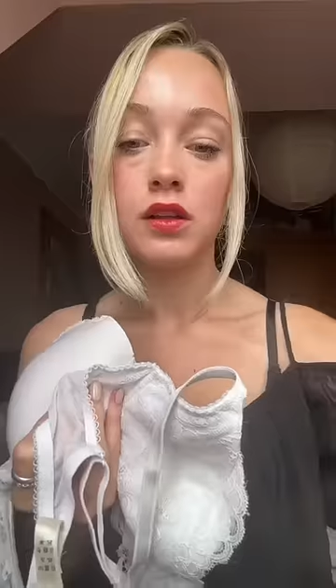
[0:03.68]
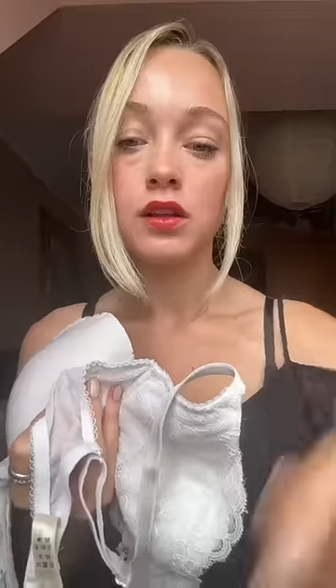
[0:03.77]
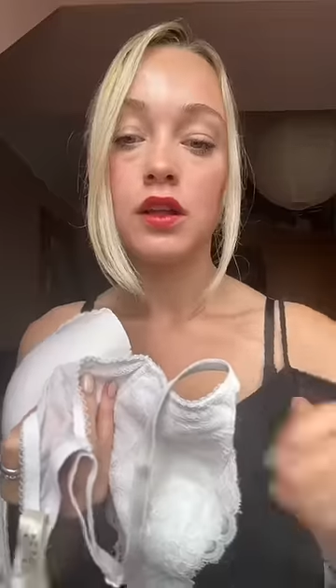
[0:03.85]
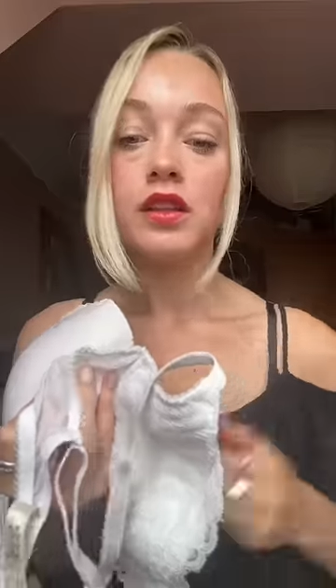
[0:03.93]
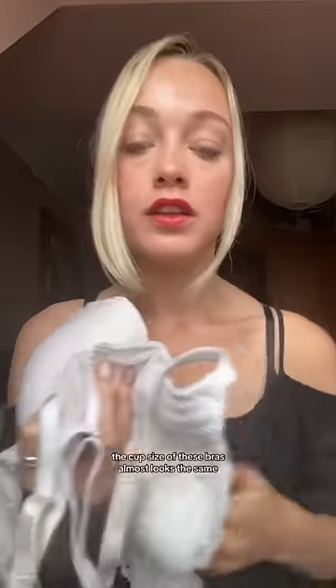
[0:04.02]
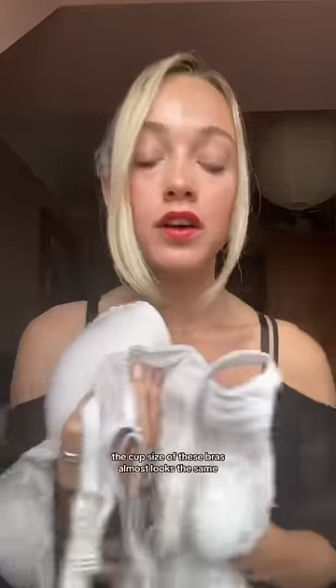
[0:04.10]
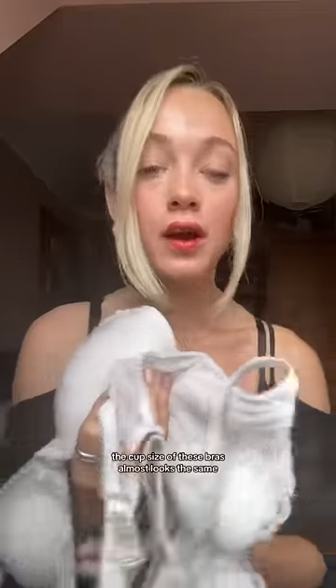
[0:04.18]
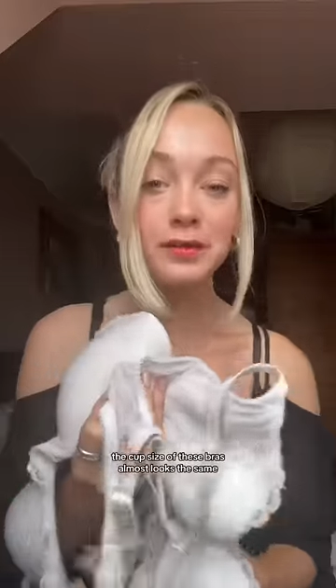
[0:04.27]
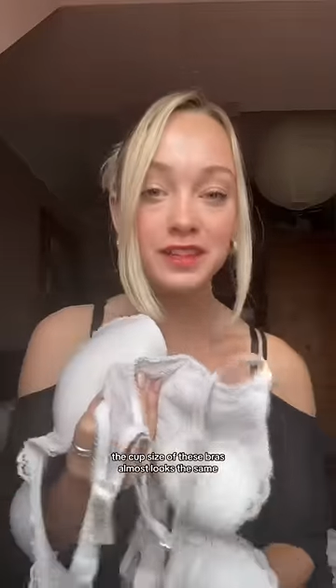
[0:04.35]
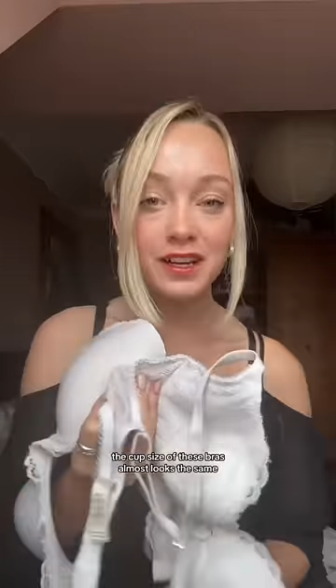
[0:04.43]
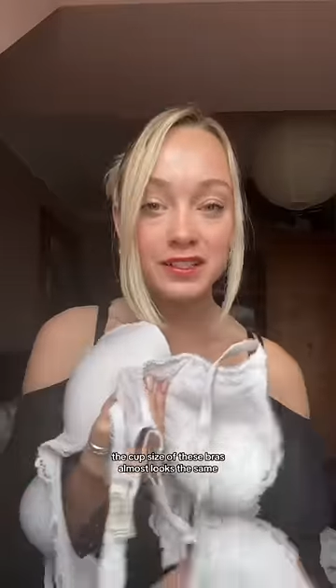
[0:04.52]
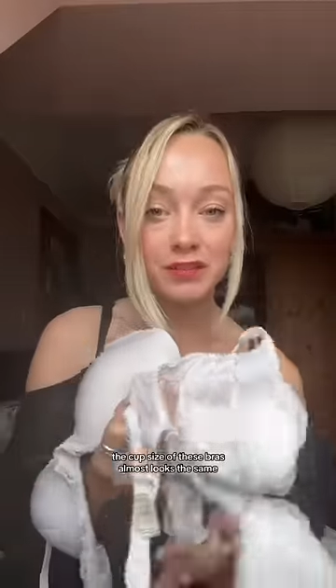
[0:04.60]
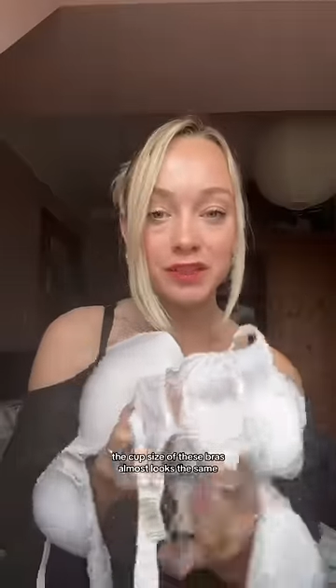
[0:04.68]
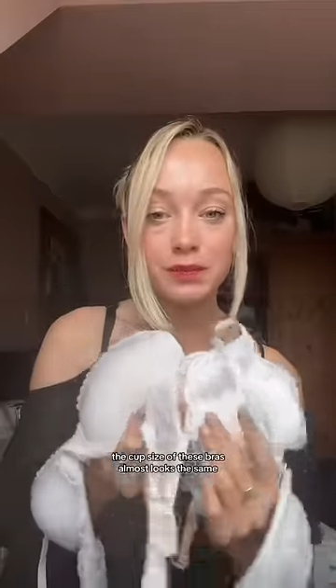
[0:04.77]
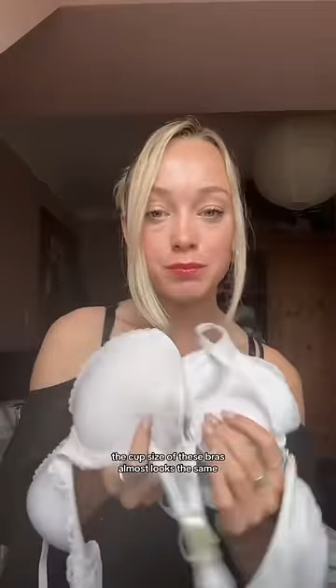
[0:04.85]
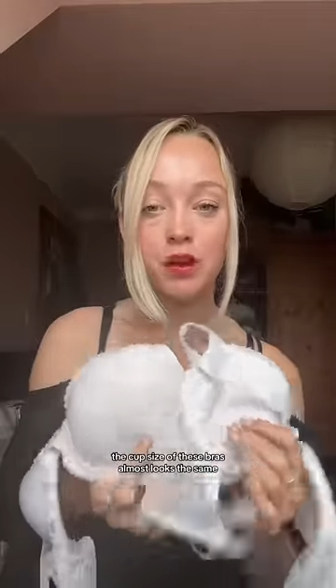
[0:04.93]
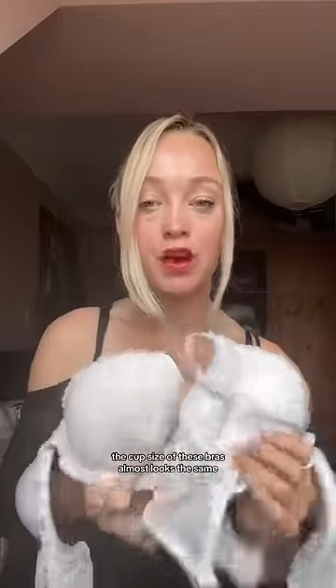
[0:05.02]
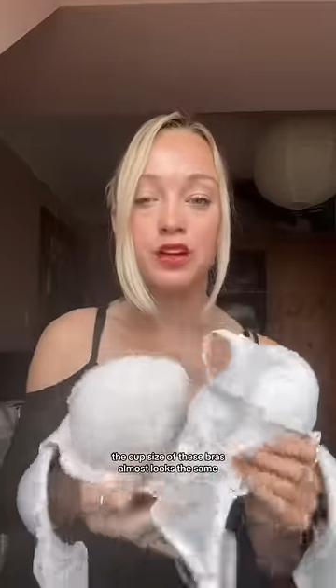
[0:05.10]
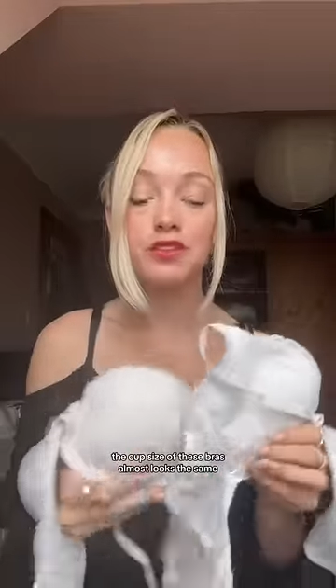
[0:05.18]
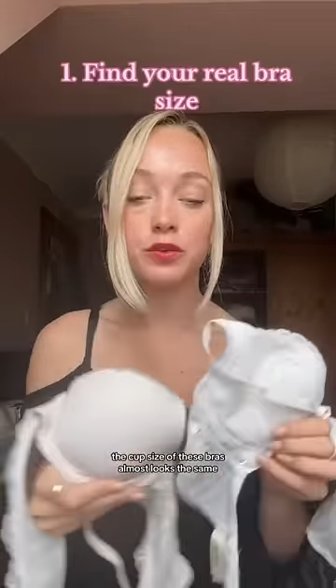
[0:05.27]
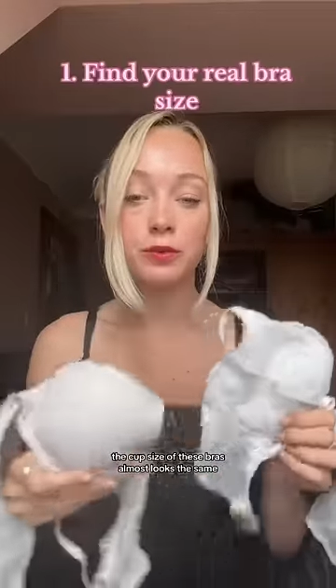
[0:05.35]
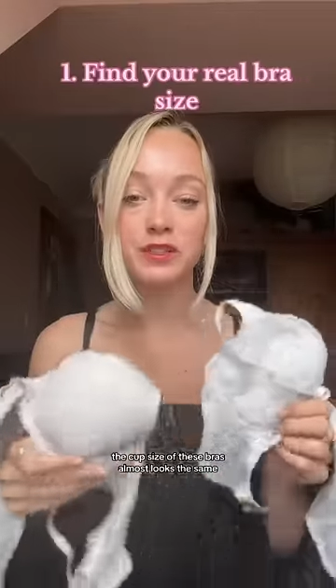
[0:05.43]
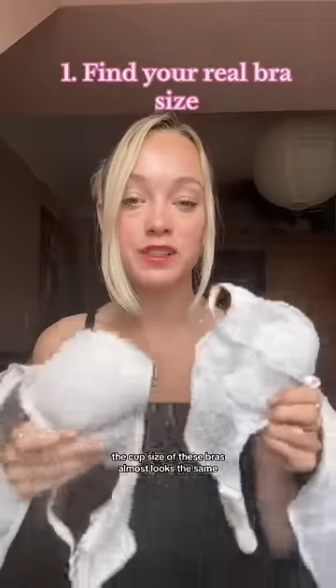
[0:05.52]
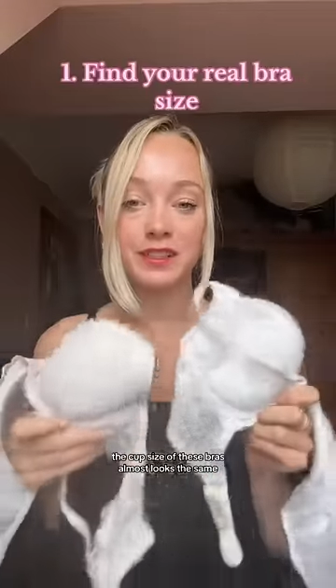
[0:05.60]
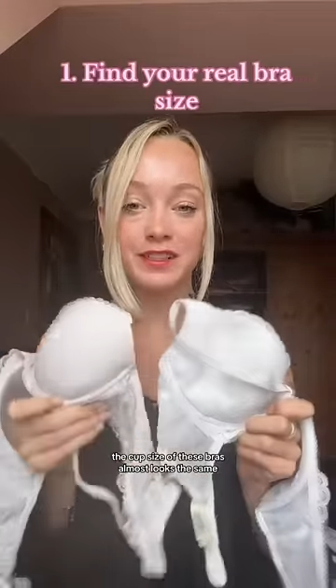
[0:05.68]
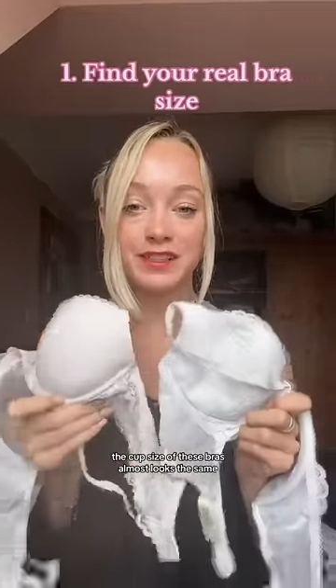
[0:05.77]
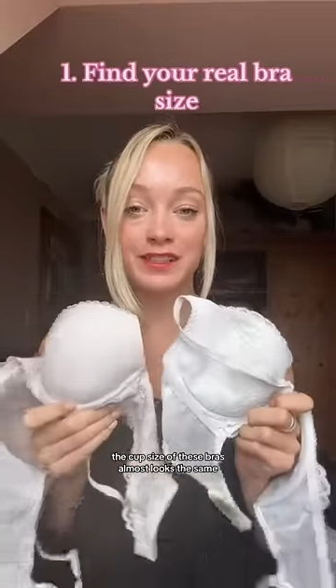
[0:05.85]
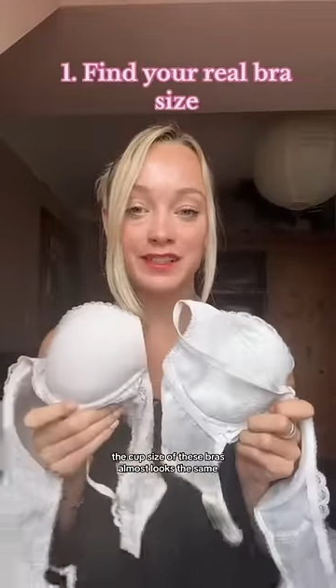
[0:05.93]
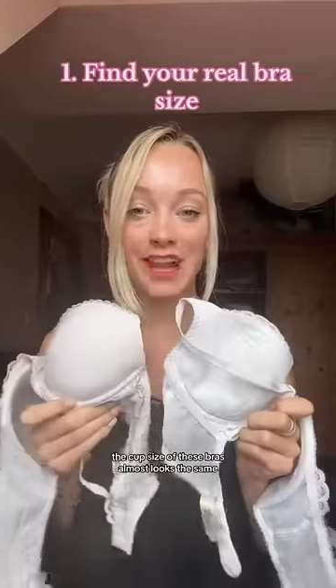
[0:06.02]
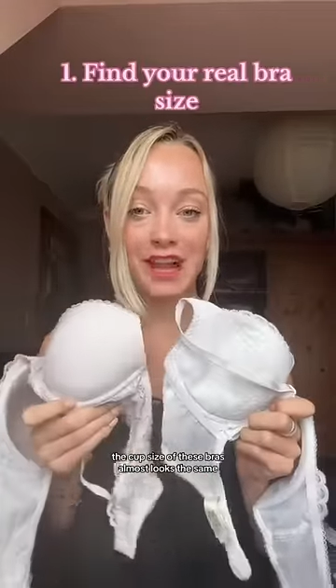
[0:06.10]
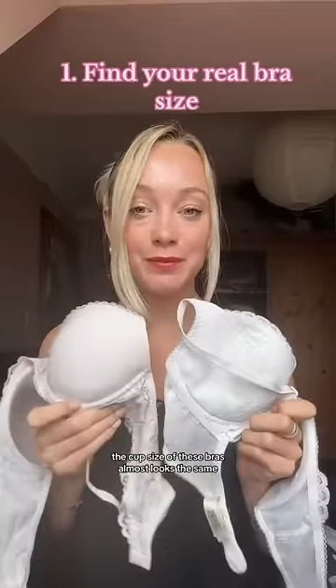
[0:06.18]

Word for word: The cup size of these bras almost looks the same.